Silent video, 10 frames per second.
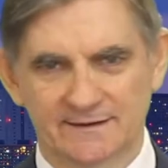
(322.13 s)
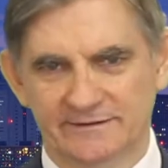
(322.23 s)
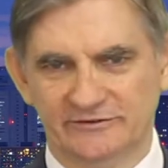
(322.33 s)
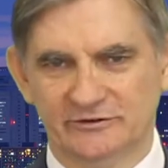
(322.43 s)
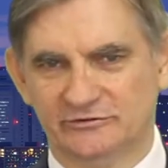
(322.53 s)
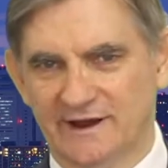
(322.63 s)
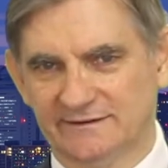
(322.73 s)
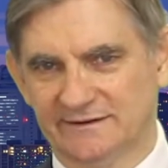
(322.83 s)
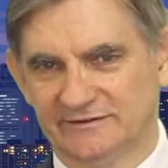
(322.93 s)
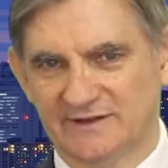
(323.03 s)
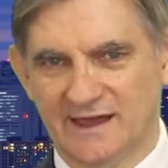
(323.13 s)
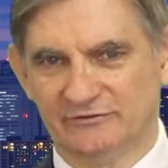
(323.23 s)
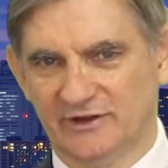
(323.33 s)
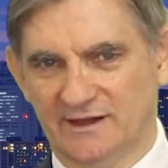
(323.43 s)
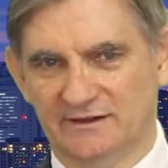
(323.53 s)
this attracting staff
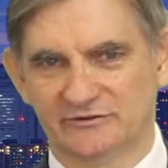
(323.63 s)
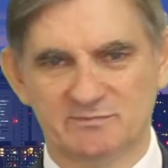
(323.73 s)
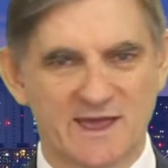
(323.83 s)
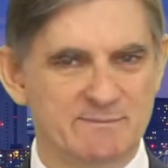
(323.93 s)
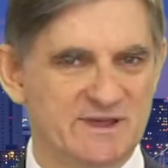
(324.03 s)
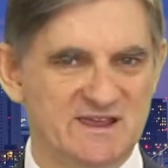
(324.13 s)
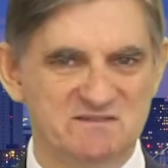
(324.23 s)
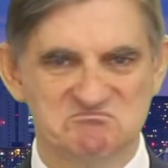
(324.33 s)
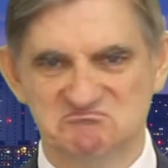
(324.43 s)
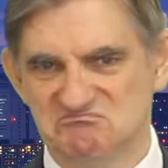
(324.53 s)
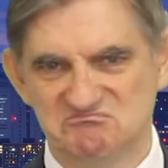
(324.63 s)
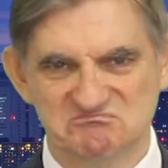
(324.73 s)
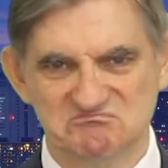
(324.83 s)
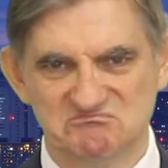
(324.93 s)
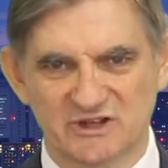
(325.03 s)
challenge may be
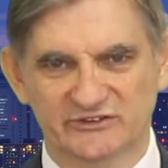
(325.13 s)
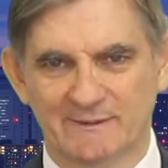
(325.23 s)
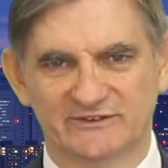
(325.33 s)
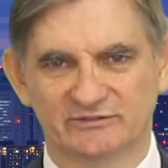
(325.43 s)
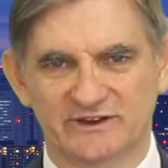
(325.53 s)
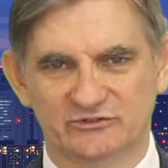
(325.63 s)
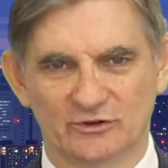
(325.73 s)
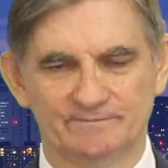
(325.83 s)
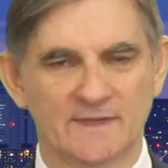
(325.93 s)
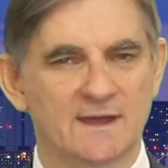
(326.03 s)
not so much of an issue.